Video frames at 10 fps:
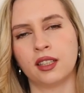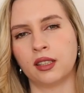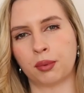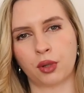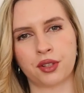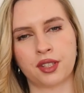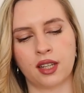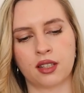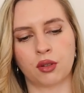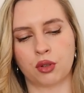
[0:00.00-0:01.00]
the
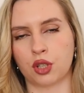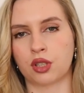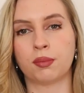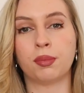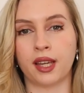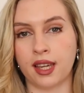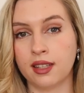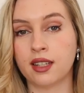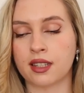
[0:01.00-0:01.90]
process or just play.